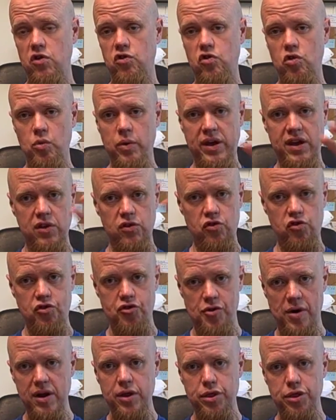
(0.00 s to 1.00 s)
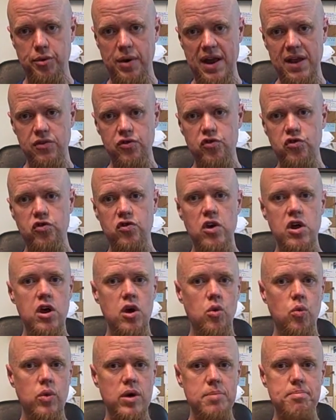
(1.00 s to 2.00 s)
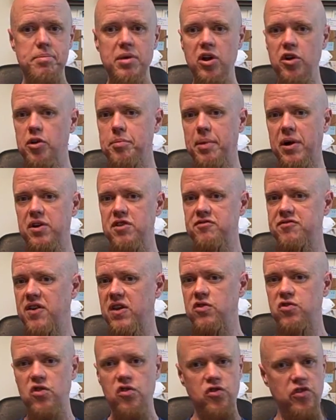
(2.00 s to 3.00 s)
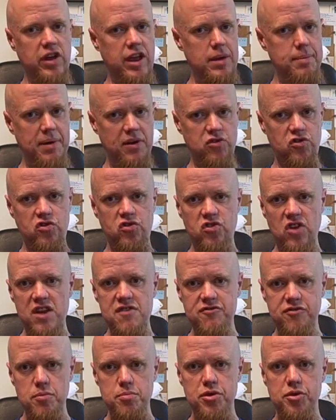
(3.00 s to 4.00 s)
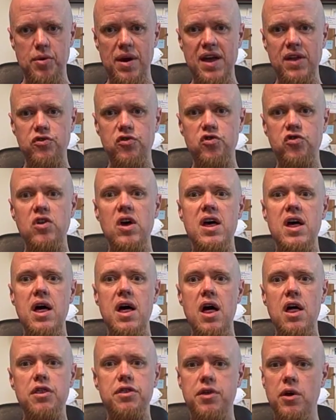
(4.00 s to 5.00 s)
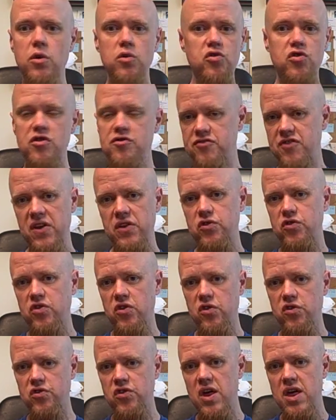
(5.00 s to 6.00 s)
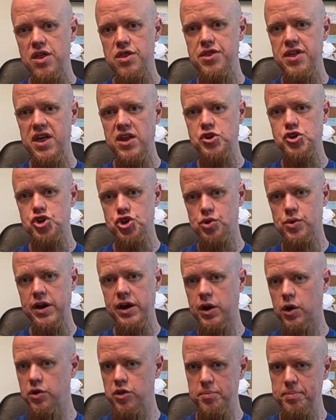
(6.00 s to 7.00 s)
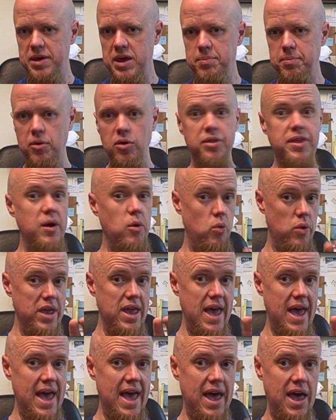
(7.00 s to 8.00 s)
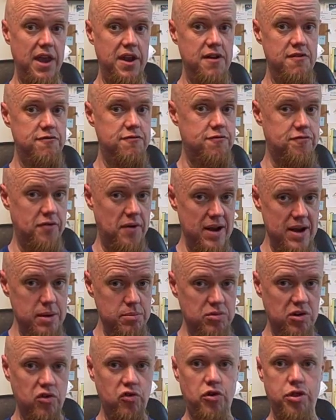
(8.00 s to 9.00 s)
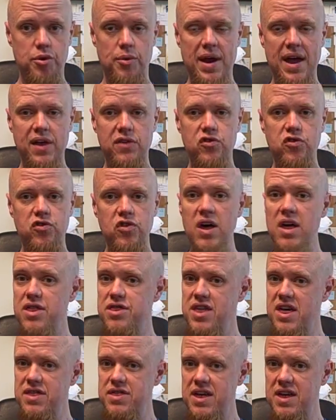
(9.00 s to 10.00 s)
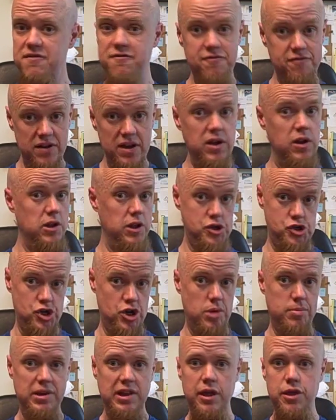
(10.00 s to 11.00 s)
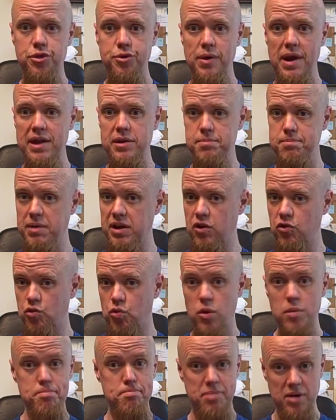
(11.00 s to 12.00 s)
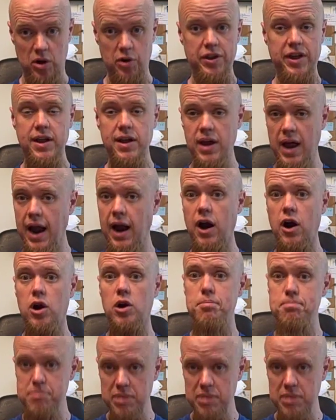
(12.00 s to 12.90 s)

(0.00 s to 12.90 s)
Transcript: So we construct threats, we build up our defenses to keep us safe from threats. Those defenses then trigger the people that we had framed as threats. They then feel legitimately threatened because we're building our